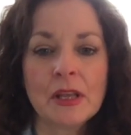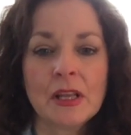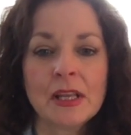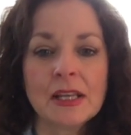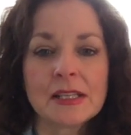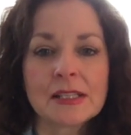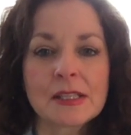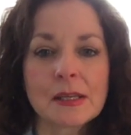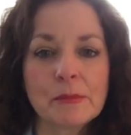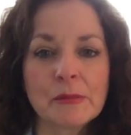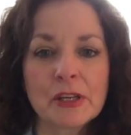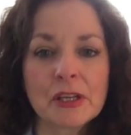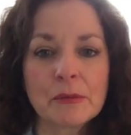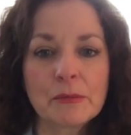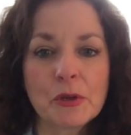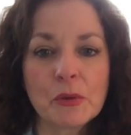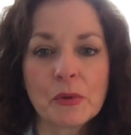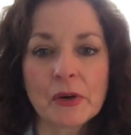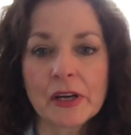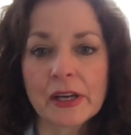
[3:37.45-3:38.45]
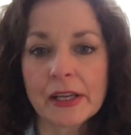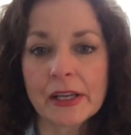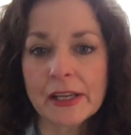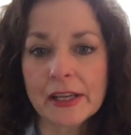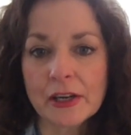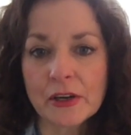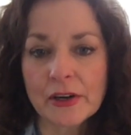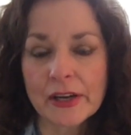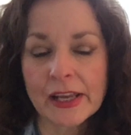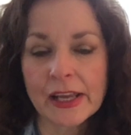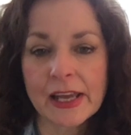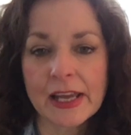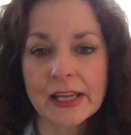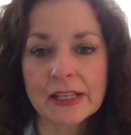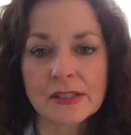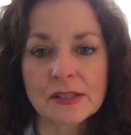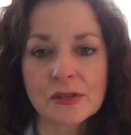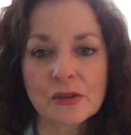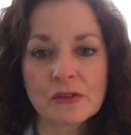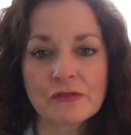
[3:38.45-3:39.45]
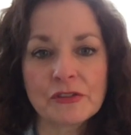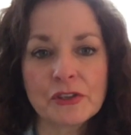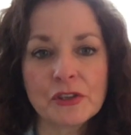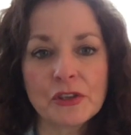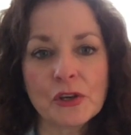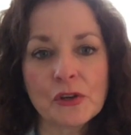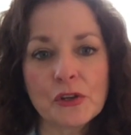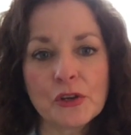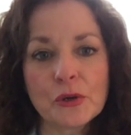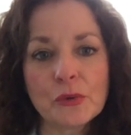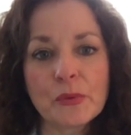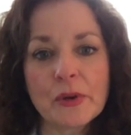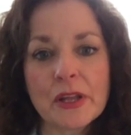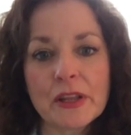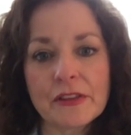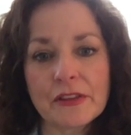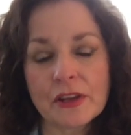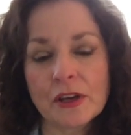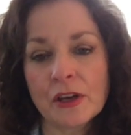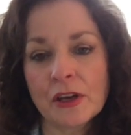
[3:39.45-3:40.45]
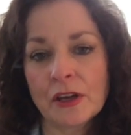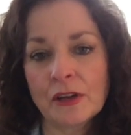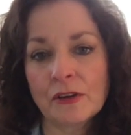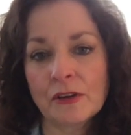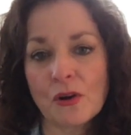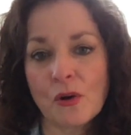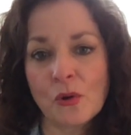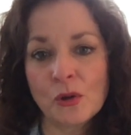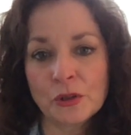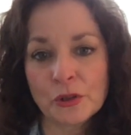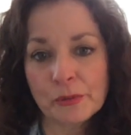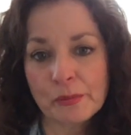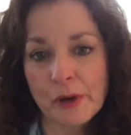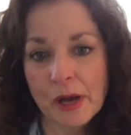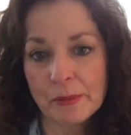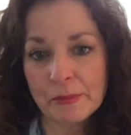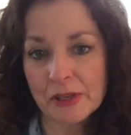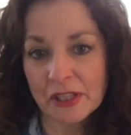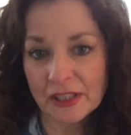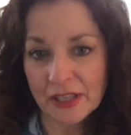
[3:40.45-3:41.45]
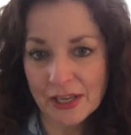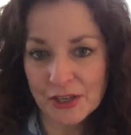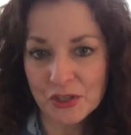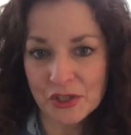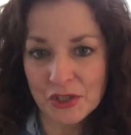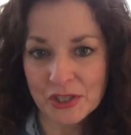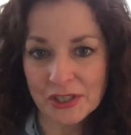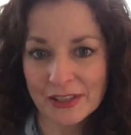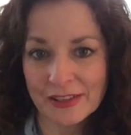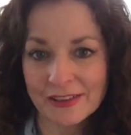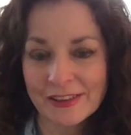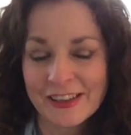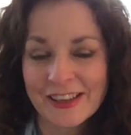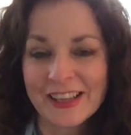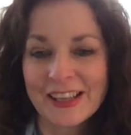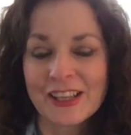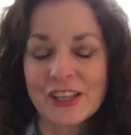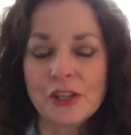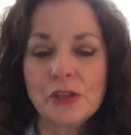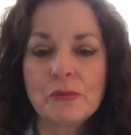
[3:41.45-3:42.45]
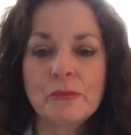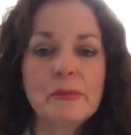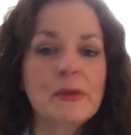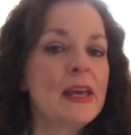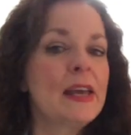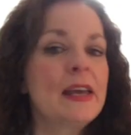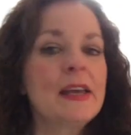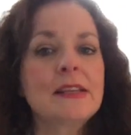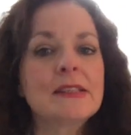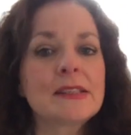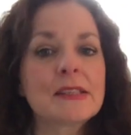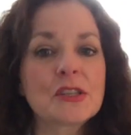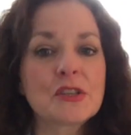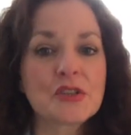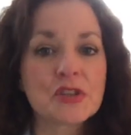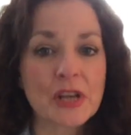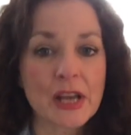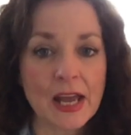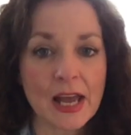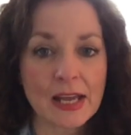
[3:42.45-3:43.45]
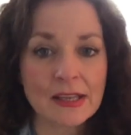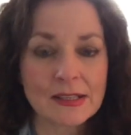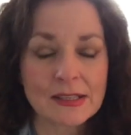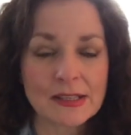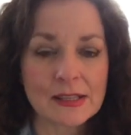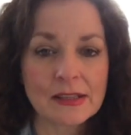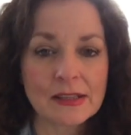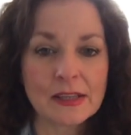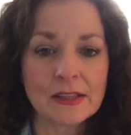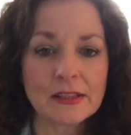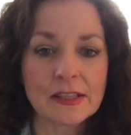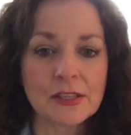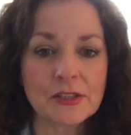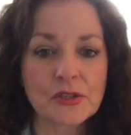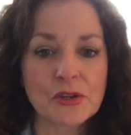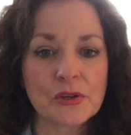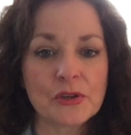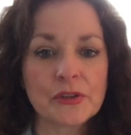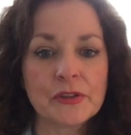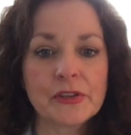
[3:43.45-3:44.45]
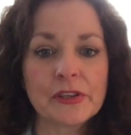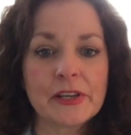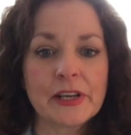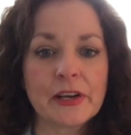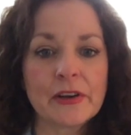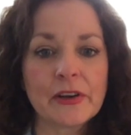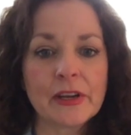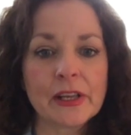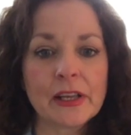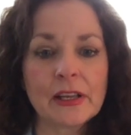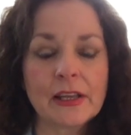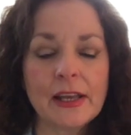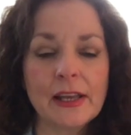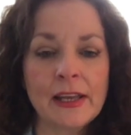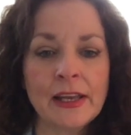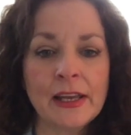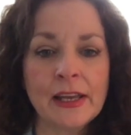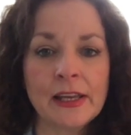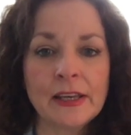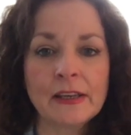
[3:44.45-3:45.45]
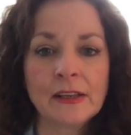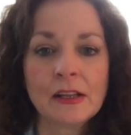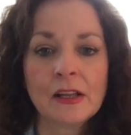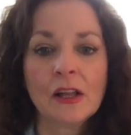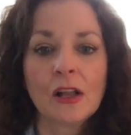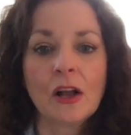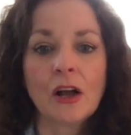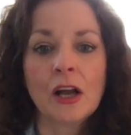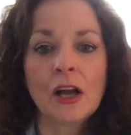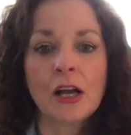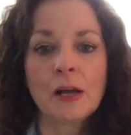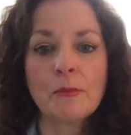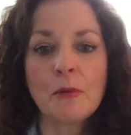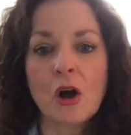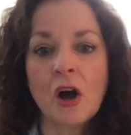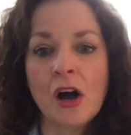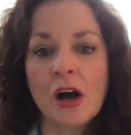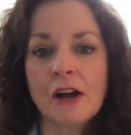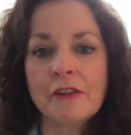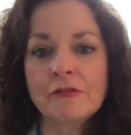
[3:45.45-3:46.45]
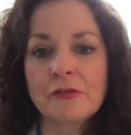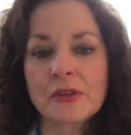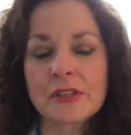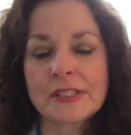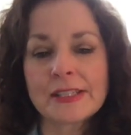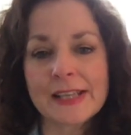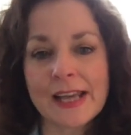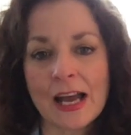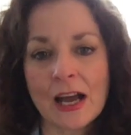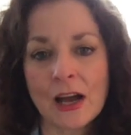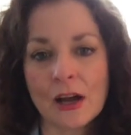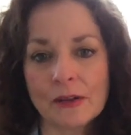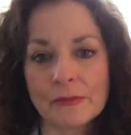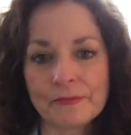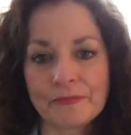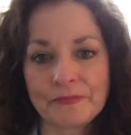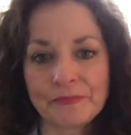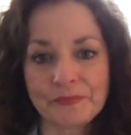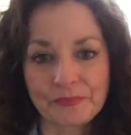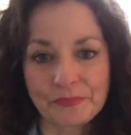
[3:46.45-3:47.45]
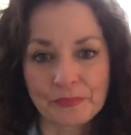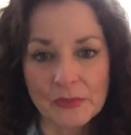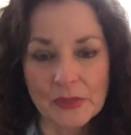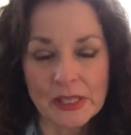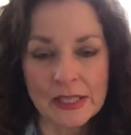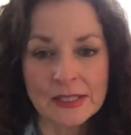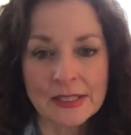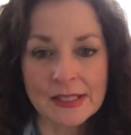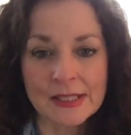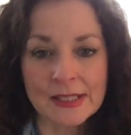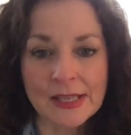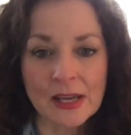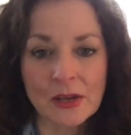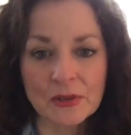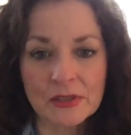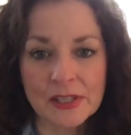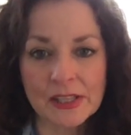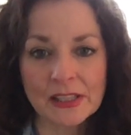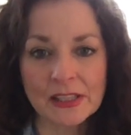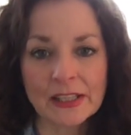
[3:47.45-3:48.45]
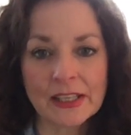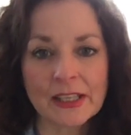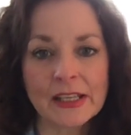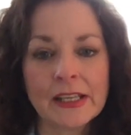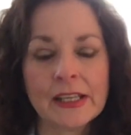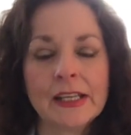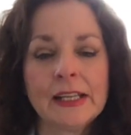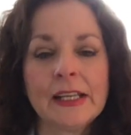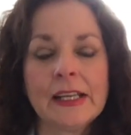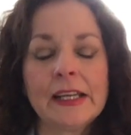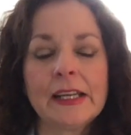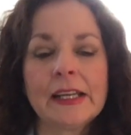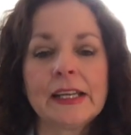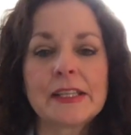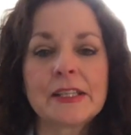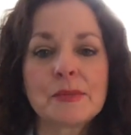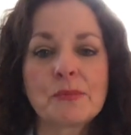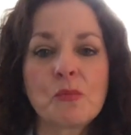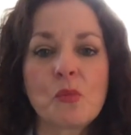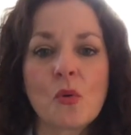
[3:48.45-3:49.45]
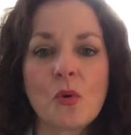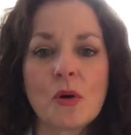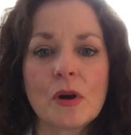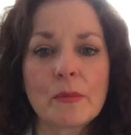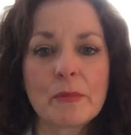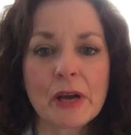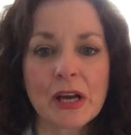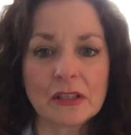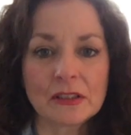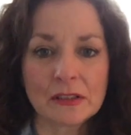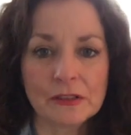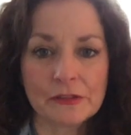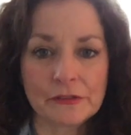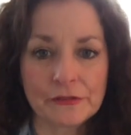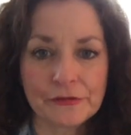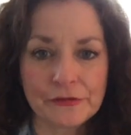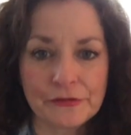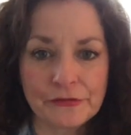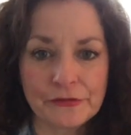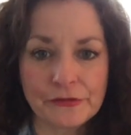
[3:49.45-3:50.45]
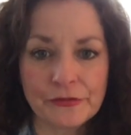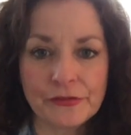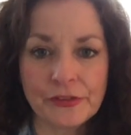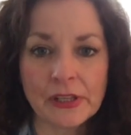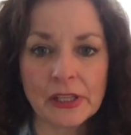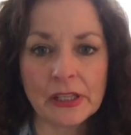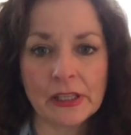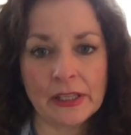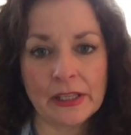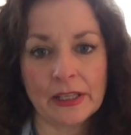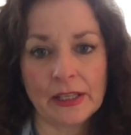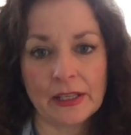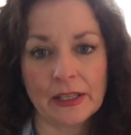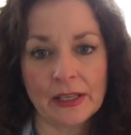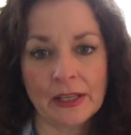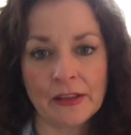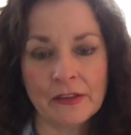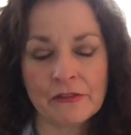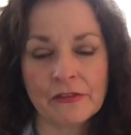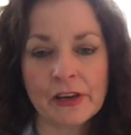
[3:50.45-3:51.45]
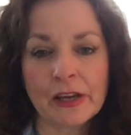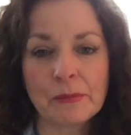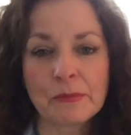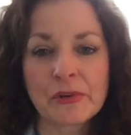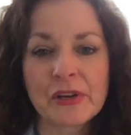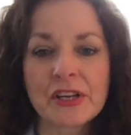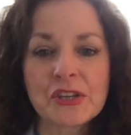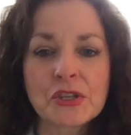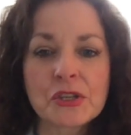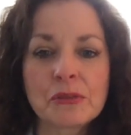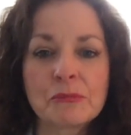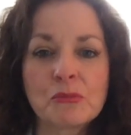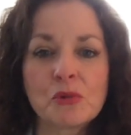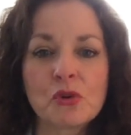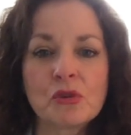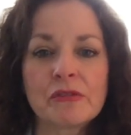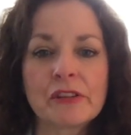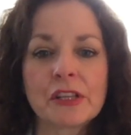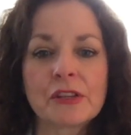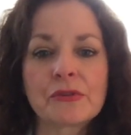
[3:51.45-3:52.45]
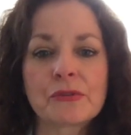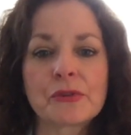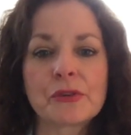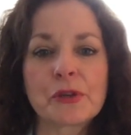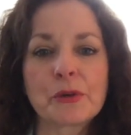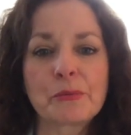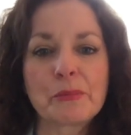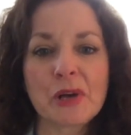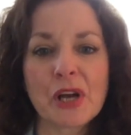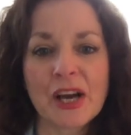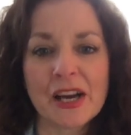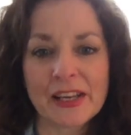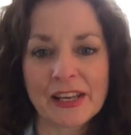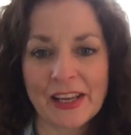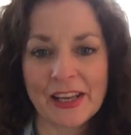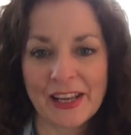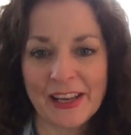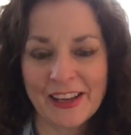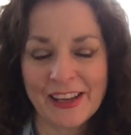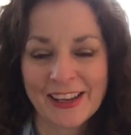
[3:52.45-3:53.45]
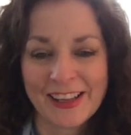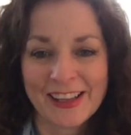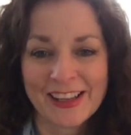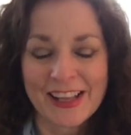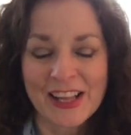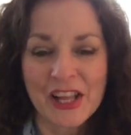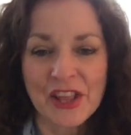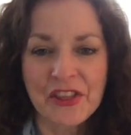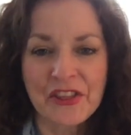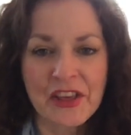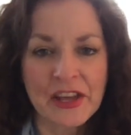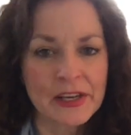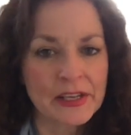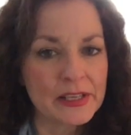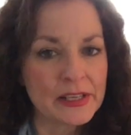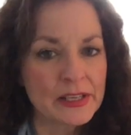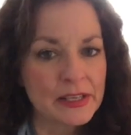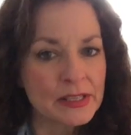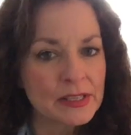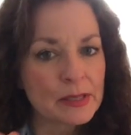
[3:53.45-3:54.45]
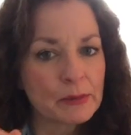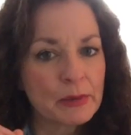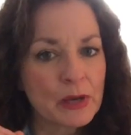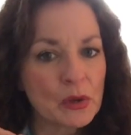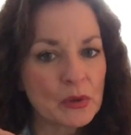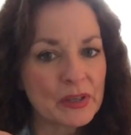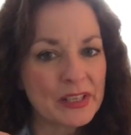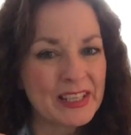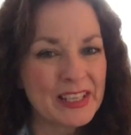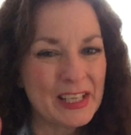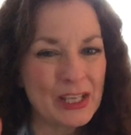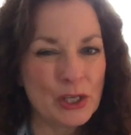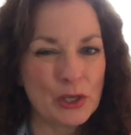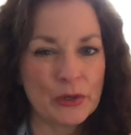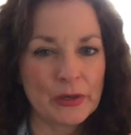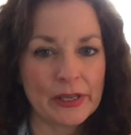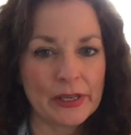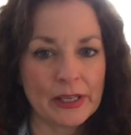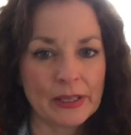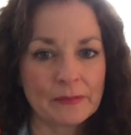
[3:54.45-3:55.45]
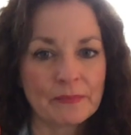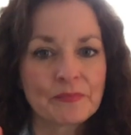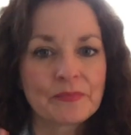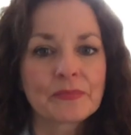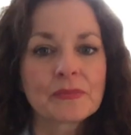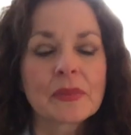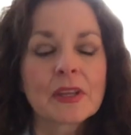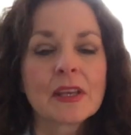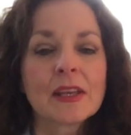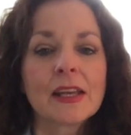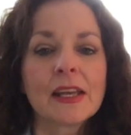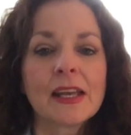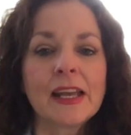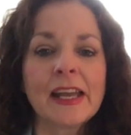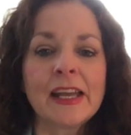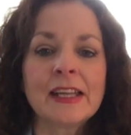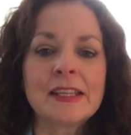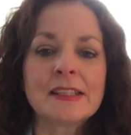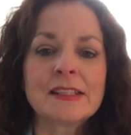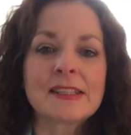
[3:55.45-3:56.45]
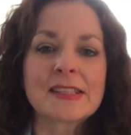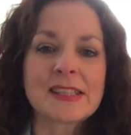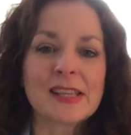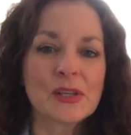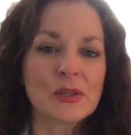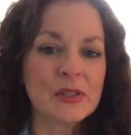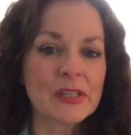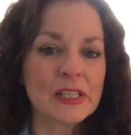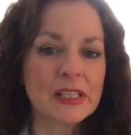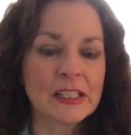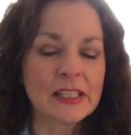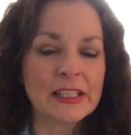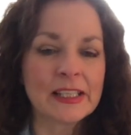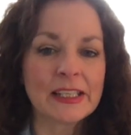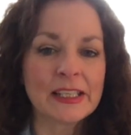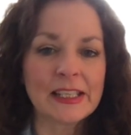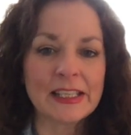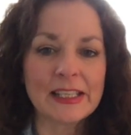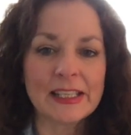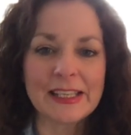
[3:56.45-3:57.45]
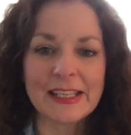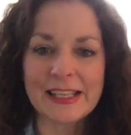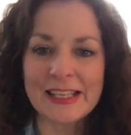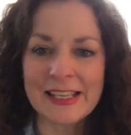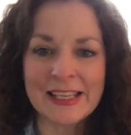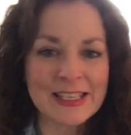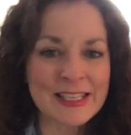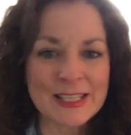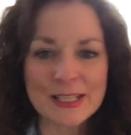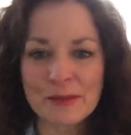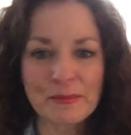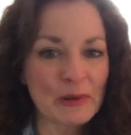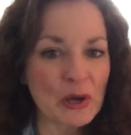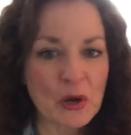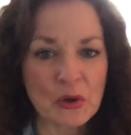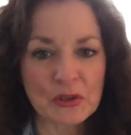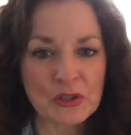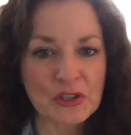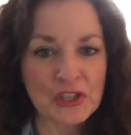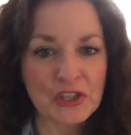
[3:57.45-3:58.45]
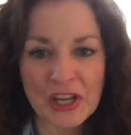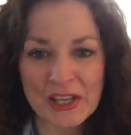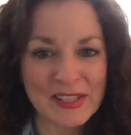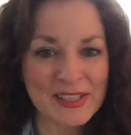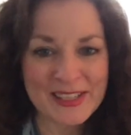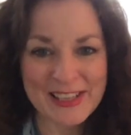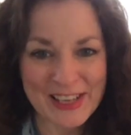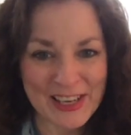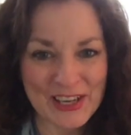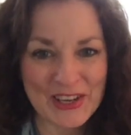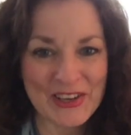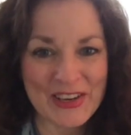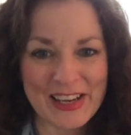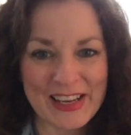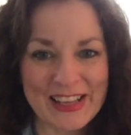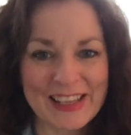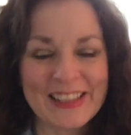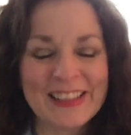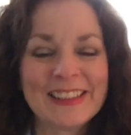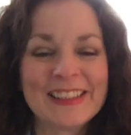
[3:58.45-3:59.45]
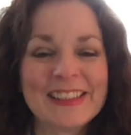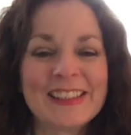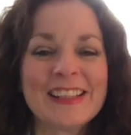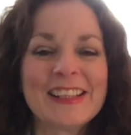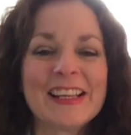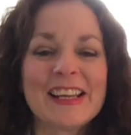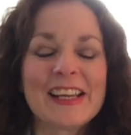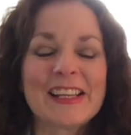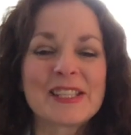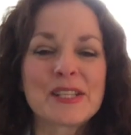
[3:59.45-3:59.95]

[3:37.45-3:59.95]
someone could be wearing a hearing aid. So if you know you're with an older population, you may suggest that they turn their hearing aid off or down. In sound healing, it's more about the feeling and the vibration moving through your body than it is about hearing. And sound healing isn't about just hearing, it's